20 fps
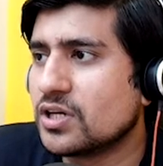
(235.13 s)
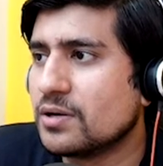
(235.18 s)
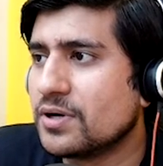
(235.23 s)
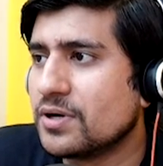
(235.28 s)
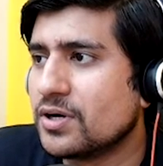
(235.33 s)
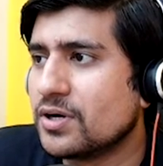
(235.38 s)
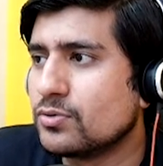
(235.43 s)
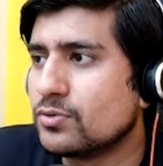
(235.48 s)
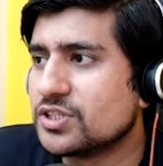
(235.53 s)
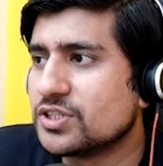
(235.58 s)
number
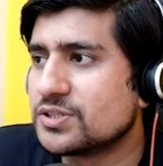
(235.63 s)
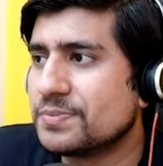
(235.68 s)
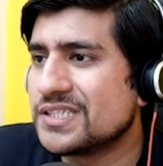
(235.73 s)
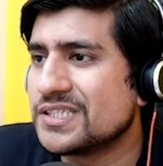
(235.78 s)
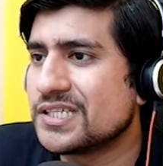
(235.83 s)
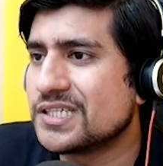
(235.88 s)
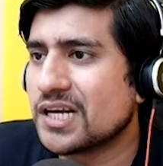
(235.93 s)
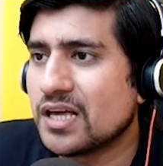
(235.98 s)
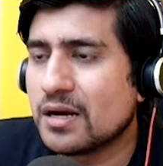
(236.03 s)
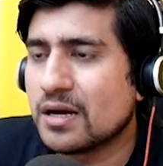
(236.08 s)
two is
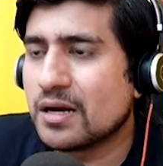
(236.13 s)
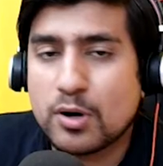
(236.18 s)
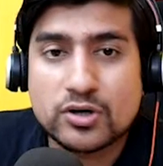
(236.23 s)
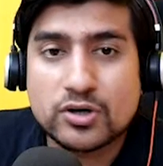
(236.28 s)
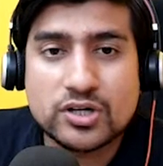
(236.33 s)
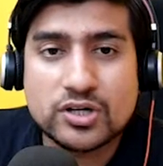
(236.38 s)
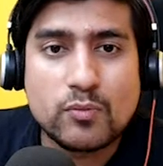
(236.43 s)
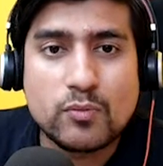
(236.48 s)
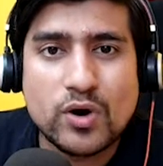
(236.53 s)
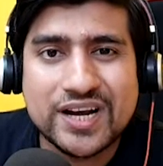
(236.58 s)
basically about
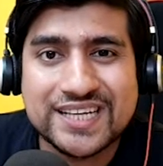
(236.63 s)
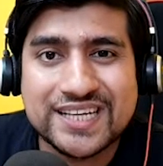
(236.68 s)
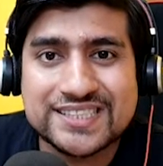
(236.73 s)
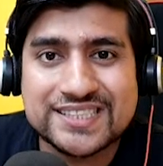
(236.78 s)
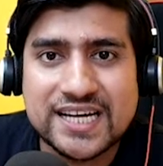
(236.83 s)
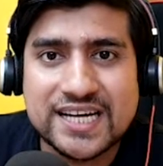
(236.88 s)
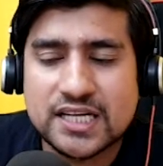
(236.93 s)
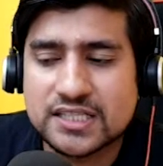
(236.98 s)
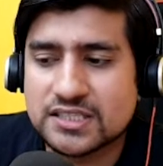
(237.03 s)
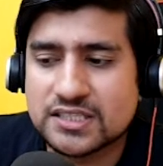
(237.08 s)
it, what
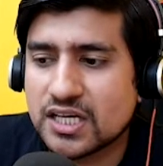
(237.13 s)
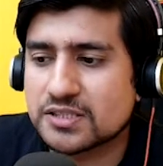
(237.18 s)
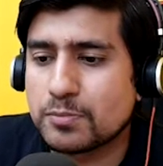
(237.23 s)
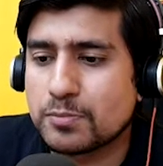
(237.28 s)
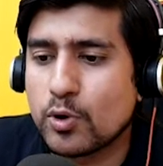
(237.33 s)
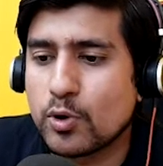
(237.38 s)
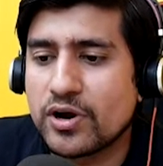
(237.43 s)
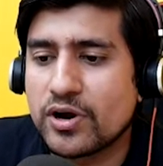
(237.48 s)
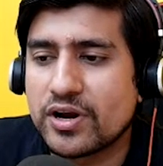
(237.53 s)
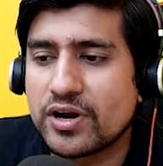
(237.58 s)
exactly is the
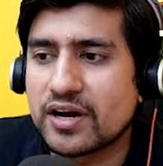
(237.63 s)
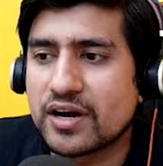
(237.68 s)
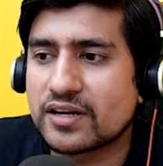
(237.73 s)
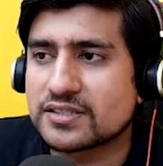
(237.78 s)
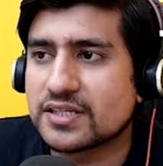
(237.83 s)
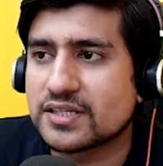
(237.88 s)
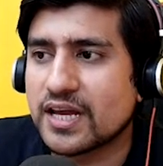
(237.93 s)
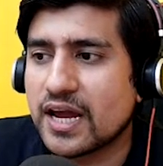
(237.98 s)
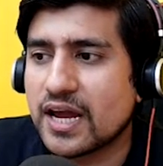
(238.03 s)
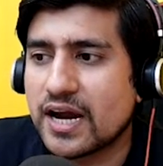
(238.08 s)
exploratory
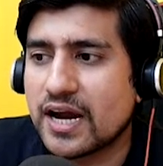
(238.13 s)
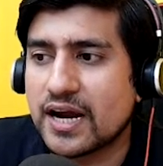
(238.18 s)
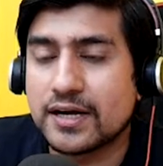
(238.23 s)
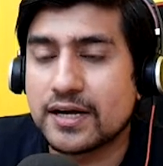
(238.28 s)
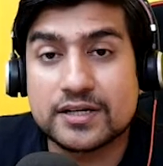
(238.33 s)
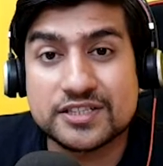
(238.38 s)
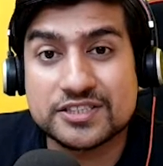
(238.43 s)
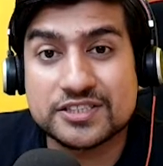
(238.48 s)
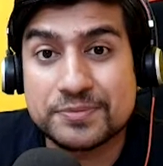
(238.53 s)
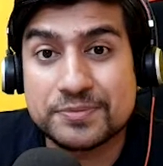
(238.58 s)
testing?
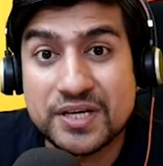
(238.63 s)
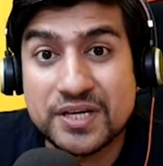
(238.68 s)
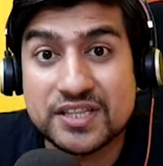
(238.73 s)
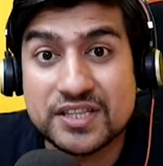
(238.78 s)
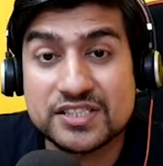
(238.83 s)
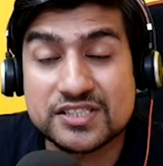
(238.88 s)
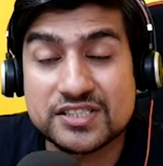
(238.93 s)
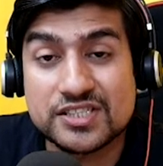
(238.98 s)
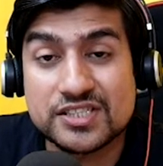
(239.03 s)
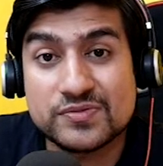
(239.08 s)
And trust me,
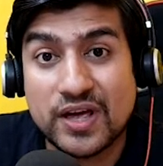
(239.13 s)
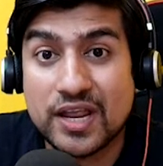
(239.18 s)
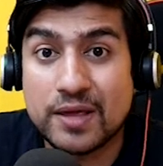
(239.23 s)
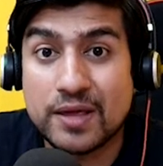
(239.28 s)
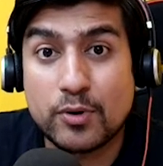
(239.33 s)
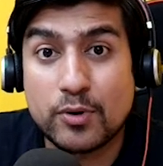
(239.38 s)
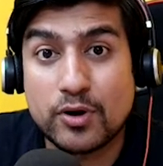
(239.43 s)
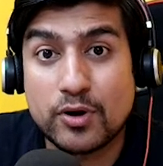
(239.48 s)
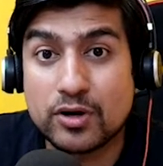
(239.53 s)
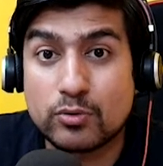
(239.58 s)
this is very
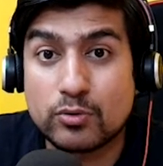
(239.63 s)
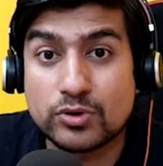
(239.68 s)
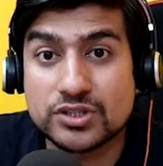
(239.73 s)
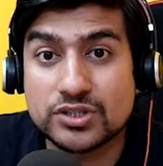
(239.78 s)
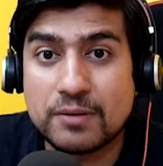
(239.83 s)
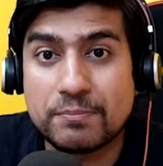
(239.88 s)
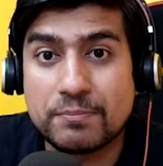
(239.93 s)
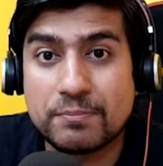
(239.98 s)
important question and